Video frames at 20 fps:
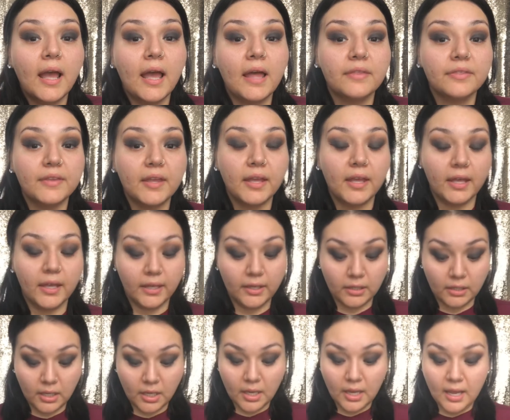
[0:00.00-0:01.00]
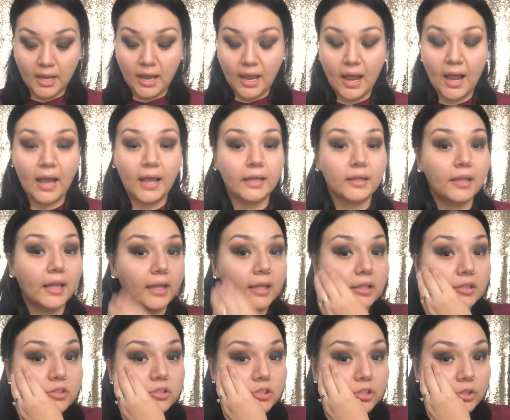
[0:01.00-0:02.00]
And then I
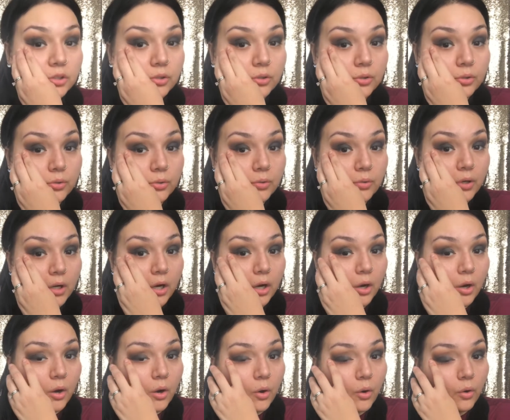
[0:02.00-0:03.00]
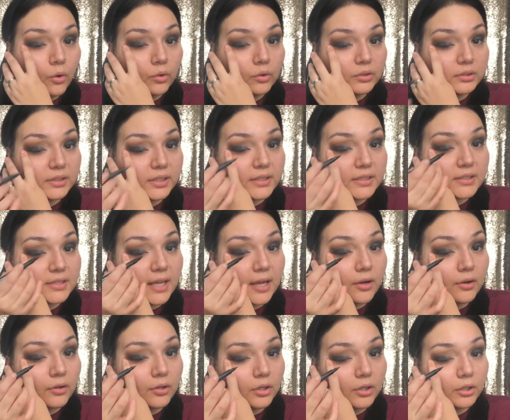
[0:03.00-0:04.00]
like to hold it
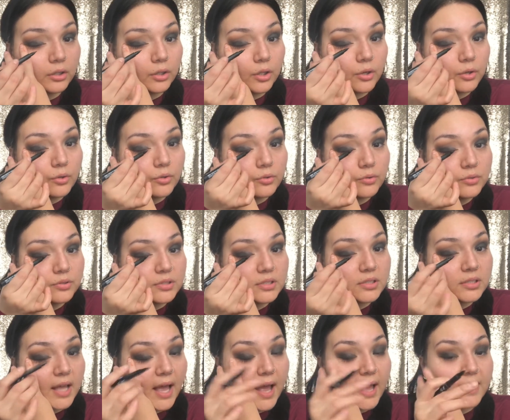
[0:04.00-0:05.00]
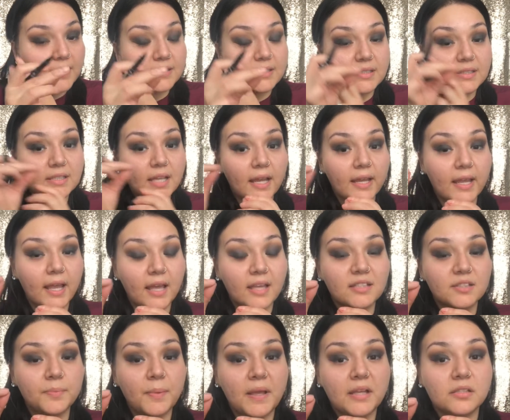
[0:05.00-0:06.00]
down close as tight
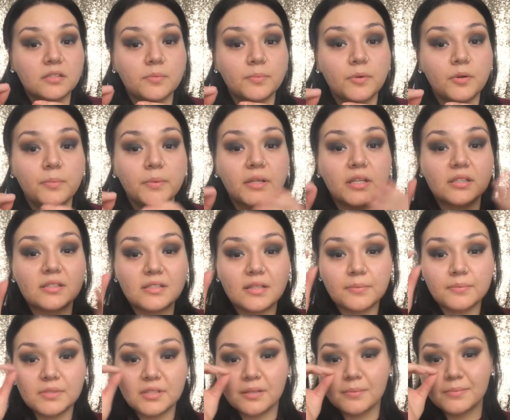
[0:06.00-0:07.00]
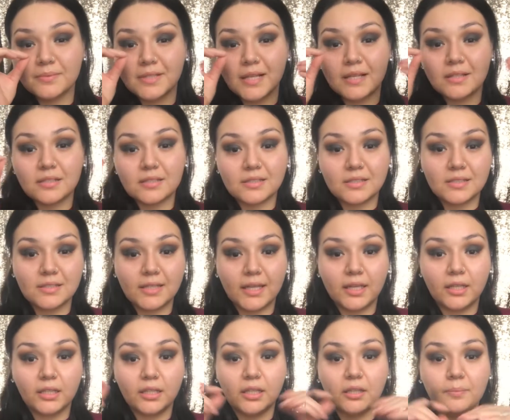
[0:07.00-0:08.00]
as possible because sometimes that
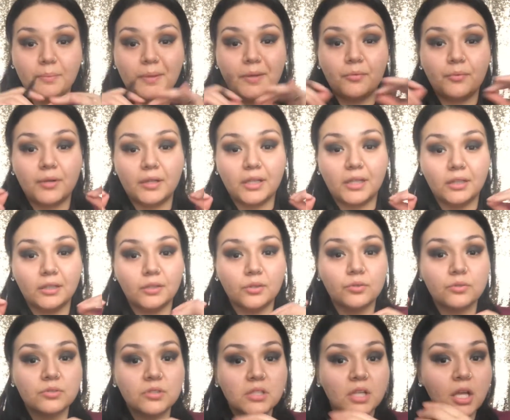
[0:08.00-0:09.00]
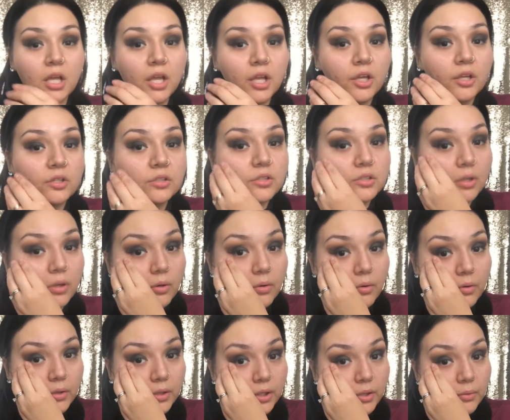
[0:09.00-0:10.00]
skin could be really loose.
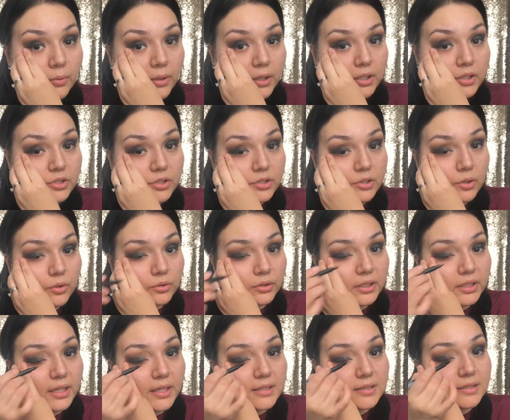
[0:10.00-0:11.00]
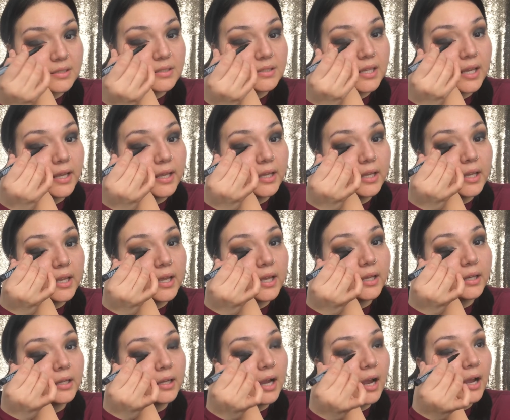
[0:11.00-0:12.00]
So you want to just hold it nice and tight
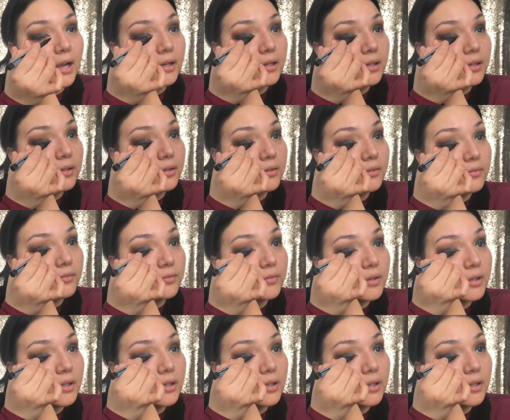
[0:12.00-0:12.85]
and kind of